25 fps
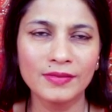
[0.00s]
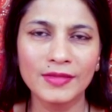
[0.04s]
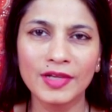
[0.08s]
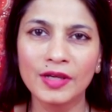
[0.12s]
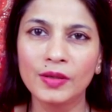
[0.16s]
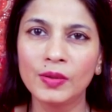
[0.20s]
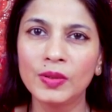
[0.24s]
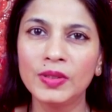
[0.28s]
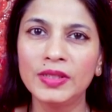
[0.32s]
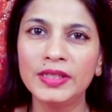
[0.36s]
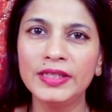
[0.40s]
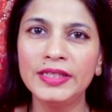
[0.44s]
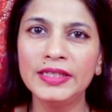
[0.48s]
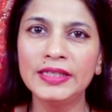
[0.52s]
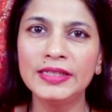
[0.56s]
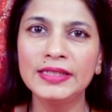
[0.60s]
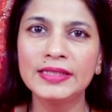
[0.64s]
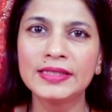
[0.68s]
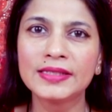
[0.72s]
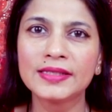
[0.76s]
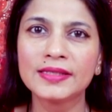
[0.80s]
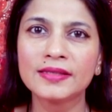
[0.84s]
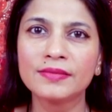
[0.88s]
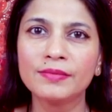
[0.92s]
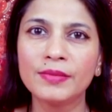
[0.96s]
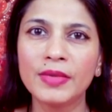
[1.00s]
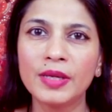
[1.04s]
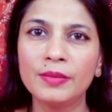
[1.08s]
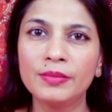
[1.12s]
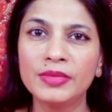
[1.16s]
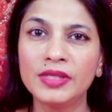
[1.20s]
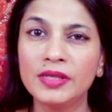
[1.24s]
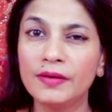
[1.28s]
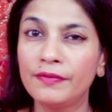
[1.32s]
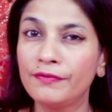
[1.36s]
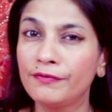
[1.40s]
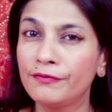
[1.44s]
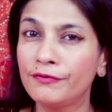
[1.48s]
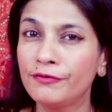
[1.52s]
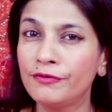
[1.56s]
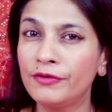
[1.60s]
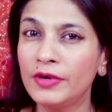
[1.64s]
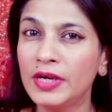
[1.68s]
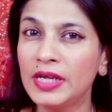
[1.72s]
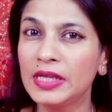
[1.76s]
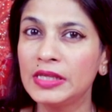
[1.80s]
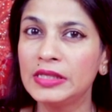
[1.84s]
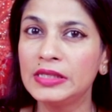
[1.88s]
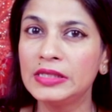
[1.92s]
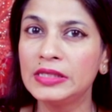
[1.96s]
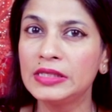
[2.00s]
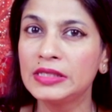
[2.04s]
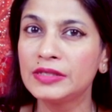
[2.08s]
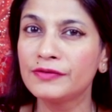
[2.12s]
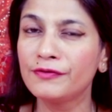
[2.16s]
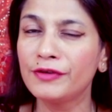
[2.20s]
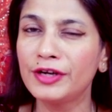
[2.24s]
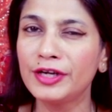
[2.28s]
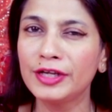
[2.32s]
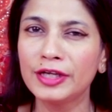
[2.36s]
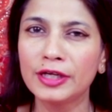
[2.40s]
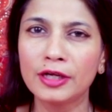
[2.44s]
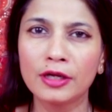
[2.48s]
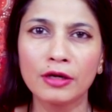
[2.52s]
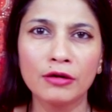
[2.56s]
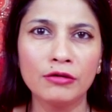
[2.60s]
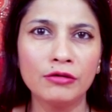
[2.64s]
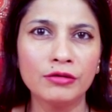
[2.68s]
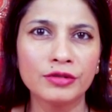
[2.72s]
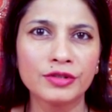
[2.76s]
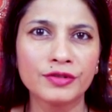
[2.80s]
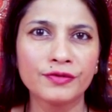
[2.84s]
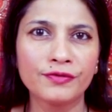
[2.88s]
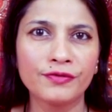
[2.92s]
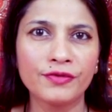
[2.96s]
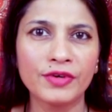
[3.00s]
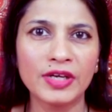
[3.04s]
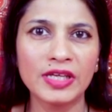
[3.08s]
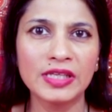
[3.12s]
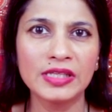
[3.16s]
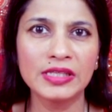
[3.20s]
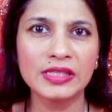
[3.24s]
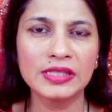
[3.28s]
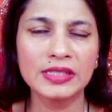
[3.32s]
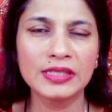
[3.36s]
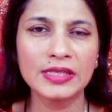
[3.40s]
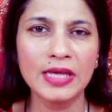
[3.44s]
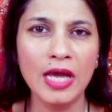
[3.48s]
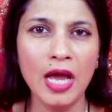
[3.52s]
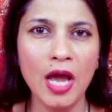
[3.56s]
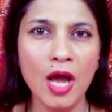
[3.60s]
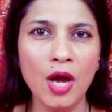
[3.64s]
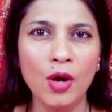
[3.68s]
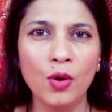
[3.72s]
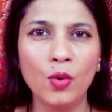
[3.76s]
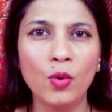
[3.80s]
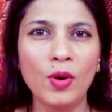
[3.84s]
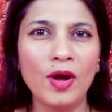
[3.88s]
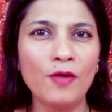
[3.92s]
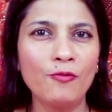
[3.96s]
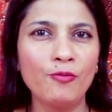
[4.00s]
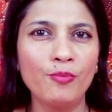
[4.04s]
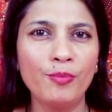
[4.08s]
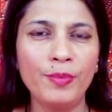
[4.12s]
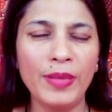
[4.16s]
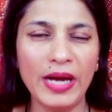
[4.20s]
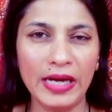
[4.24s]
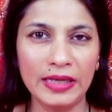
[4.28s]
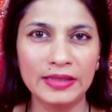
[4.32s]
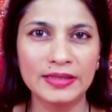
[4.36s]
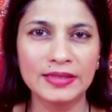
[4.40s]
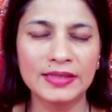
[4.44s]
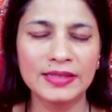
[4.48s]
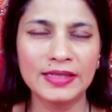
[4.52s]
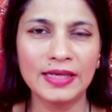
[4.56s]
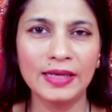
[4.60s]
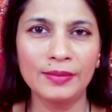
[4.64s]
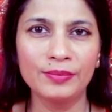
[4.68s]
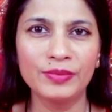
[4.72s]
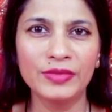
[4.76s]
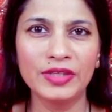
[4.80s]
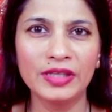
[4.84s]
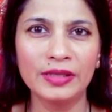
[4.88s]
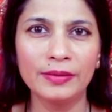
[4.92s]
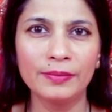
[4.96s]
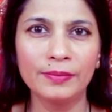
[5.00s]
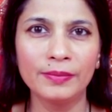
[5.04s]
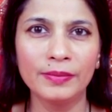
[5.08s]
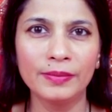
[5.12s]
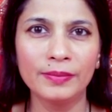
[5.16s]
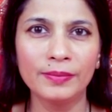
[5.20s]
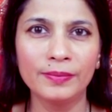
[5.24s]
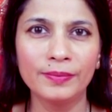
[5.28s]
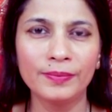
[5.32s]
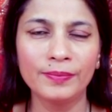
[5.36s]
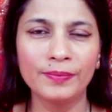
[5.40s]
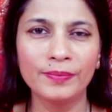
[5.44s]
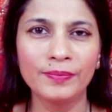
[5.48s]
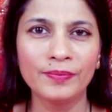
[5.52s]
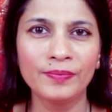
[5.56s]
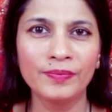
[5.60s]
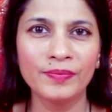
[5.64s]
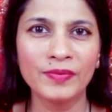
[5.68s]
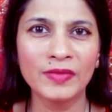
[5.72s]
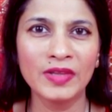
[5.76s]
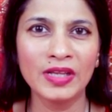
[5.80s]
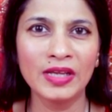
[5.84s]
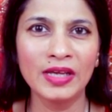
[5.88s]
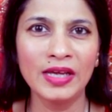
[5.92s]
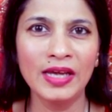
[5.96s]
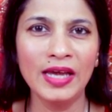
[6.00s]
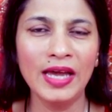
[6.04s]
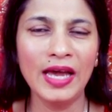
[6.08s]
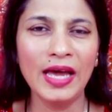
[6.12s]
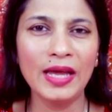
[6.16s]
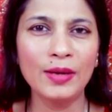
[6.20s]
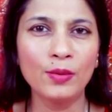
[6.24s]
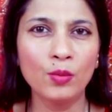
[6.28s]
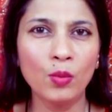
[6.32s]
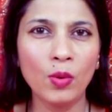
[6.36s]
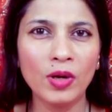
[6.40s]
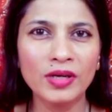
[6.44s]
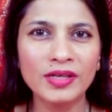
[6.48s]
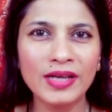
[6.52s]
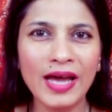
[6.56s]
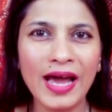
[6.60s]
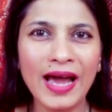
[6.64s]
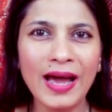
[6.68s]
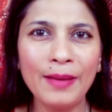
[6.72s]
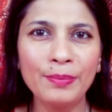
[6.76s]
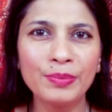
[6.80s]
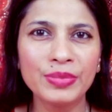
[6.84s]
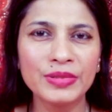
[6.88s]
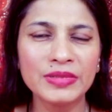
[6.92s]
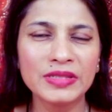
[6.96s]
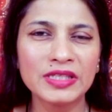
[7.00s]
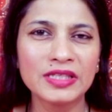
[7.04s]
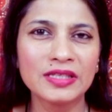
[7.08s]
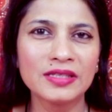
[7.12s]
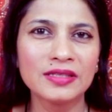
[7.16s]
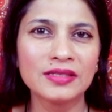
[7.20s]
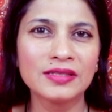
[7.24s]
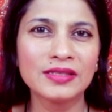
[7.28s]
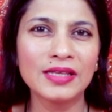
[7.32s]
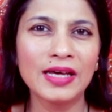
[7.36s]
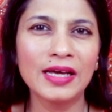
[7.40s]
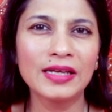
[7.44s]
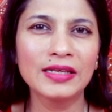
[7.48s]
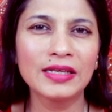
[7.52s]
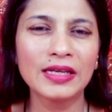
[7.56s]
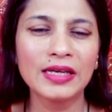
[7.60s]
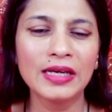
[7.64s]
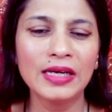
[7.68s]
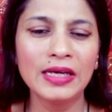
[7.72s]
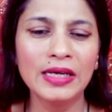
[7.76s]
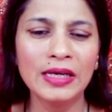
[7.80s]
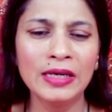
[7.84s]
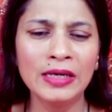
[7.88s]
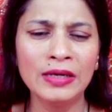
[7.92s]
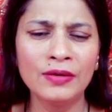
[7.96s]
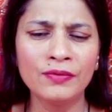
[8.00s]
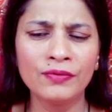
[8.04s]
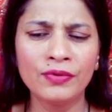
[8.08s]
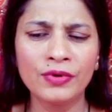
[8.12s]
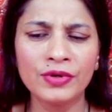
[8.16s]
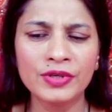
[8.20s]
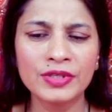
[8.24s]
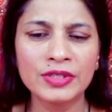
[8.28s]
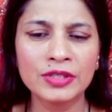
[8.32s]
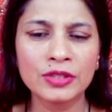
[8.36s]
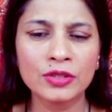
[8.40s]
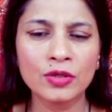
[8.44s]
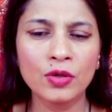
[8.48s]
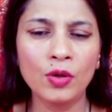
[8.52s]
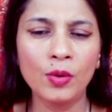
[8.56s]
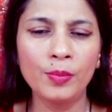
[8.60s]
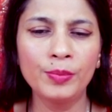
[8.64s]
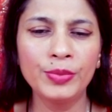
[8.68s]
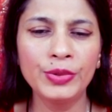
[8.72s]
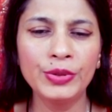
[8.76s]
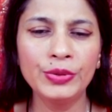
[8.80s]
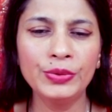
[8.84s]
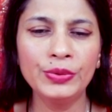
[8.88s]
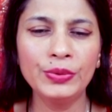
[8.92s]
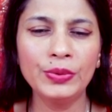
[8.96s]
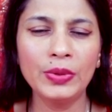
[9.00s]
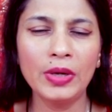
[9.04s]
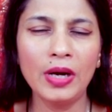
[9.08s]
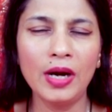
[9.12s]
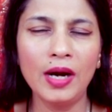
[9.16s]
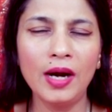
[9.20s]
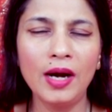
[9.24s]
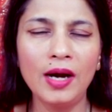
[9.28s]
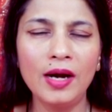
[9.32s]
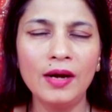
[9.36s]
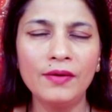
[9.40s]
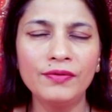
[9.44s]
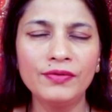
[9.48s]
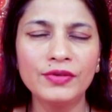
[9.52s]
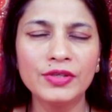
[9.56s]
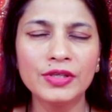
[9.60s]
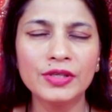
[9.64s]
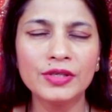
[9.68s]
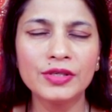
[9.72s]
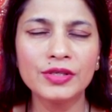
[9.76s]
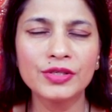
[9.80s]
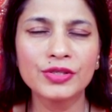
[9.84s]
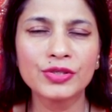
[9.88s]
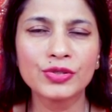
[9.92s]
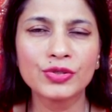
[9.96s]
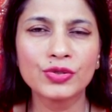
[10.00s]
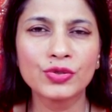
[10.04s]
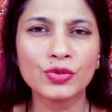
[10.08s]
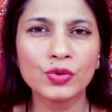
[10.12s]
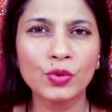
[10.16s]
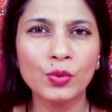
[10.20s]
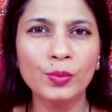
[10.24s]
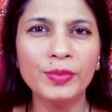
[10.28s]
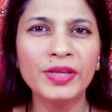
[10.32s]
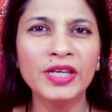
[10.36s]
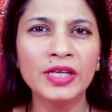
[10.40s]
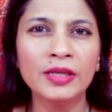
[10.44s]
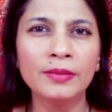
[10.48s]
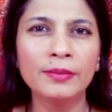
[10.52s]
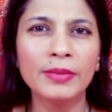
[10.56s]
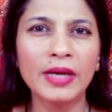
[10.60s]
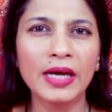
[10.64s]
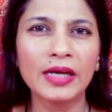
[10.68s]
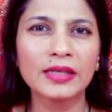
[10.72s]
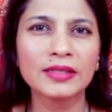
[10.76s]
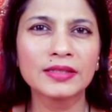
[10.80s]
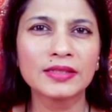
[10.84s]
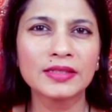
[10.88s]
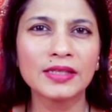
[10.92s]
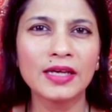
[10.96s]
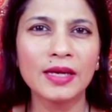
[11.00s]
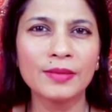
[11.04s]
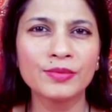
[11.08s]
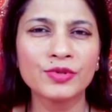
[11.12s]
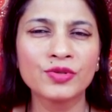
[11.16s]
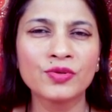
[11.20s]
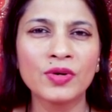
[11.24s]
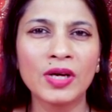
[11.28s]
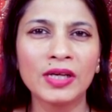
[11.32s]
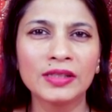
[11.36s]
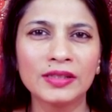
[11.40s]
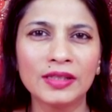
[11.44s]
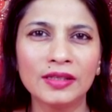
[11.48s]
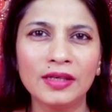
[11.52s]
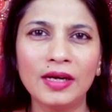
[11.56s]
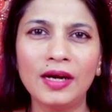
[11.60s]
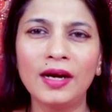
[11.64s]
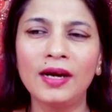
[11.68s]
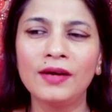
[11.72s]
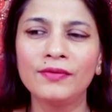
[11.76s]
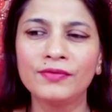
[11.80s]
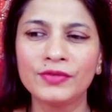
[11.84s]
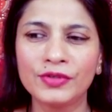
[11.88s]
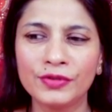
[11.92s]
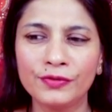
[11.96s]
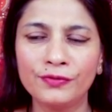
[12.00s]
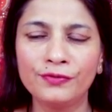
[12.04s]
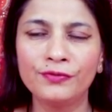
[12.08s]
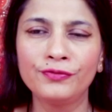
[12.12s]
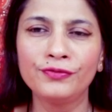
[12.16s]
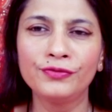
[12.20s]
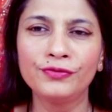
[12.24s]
colleagues, maybe their friends, very close friends who have backstabbed them. And what happens is that for a Scorpio, after so many backstabs, rather after